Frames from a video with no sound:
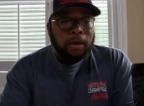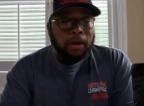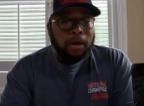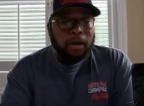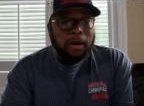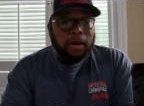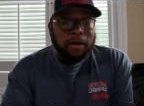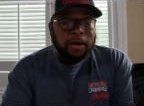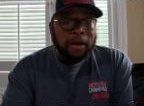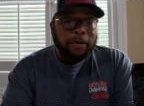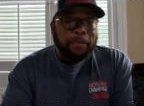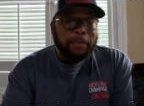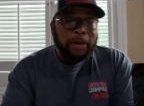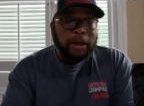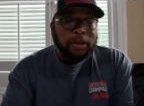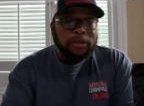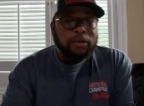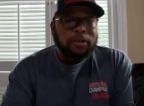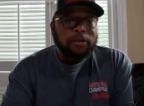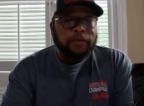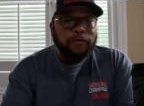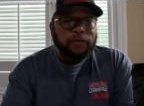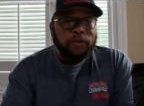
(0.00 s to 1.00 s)
Uh, now,
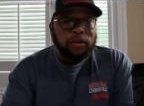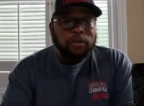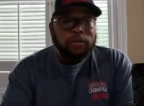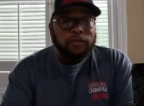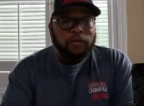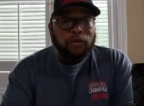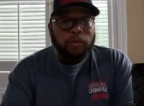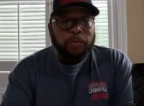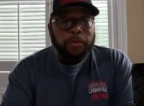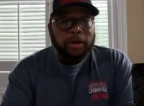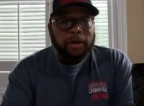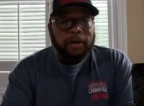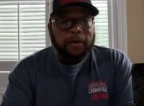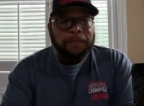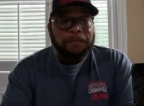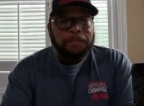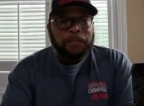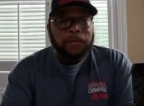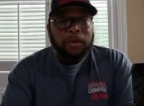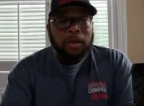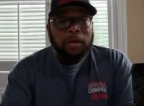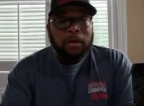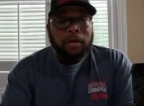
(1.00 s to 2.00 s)
back to the foods for a minute.
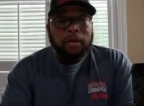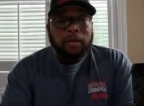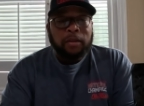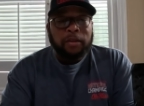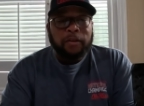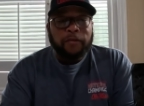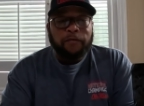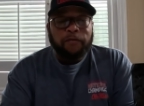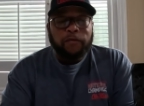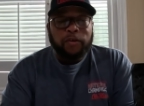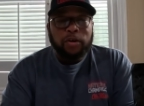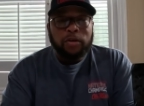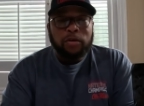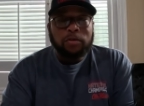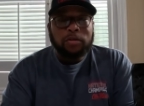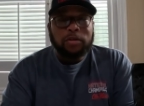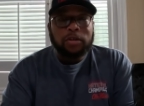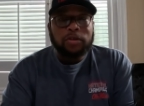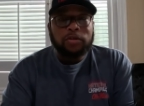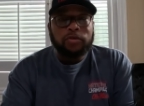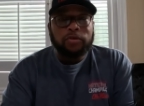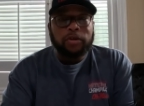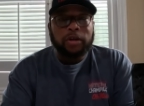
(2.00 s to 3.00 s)
The
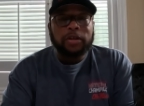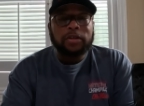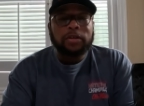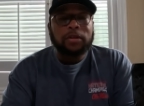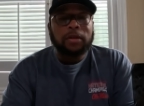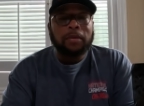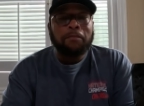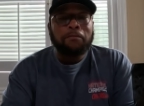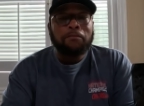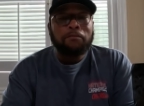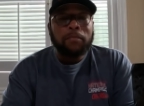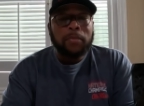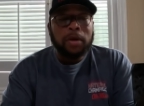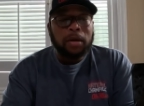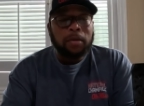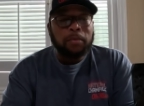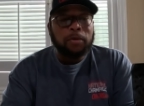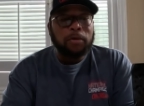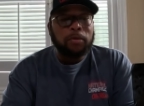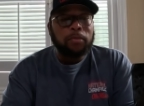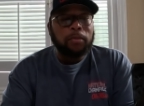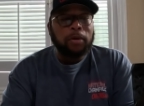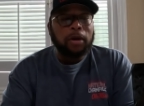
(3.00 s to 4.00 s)
foods address the
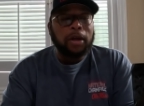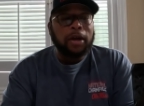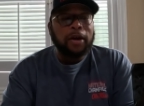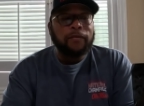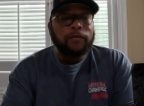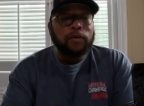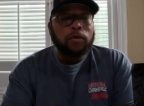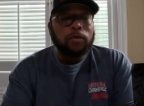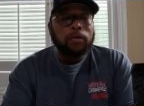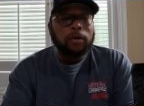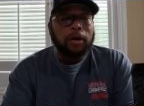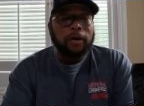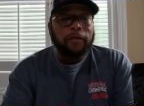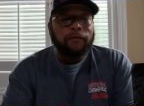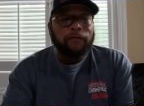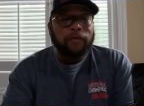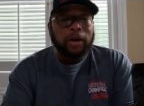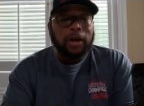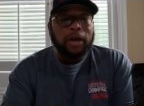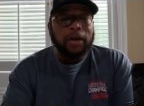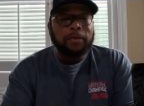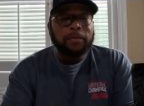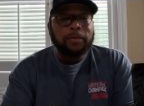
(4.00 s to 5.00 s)
minimum level of
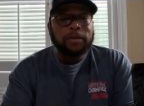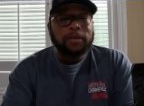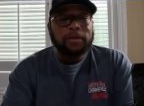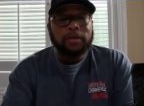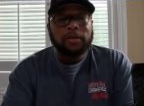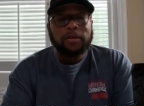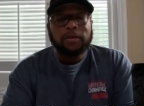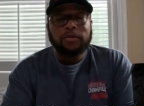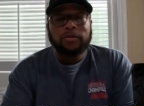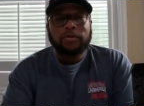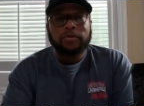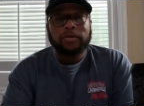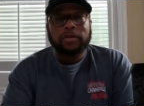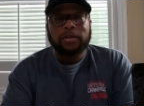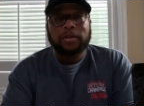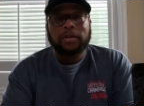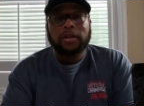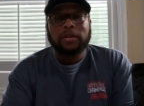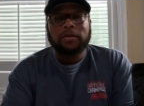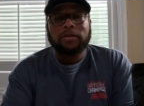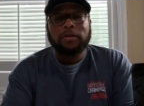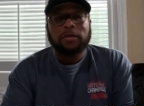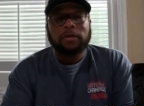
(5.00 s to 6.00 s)
vitamins, nutrients
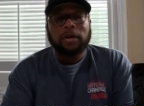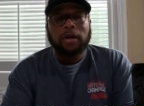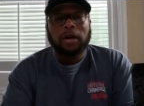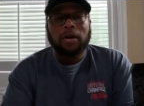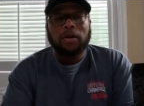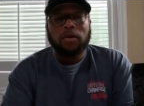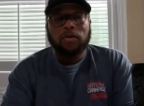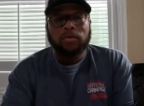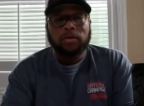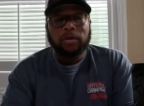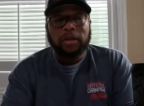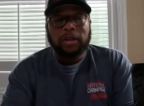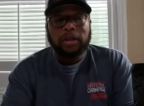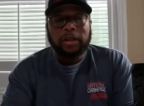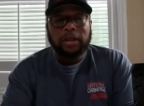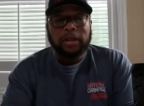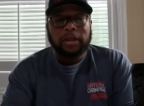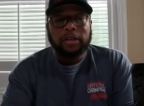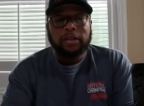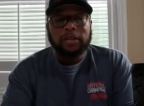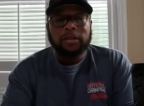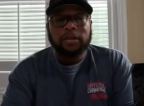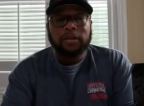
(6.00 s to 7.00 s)
that your dog
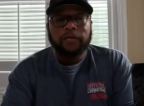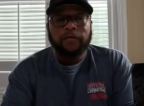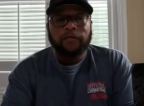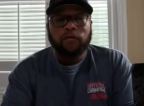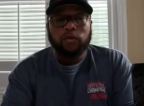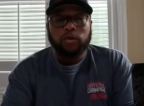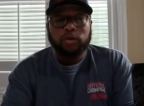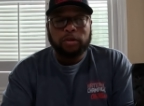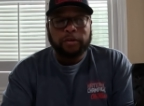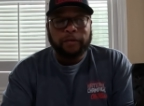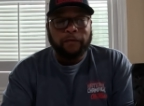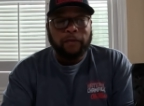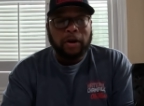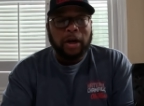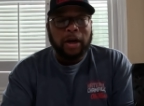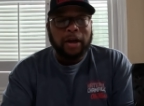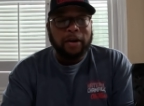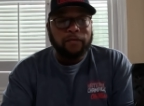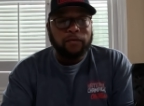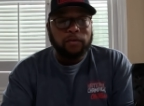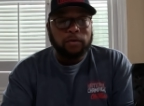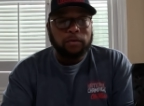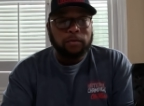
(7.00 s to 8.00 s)
needs for
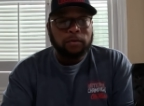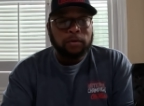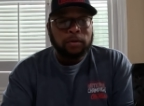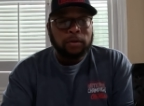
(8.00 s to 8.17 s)
survival.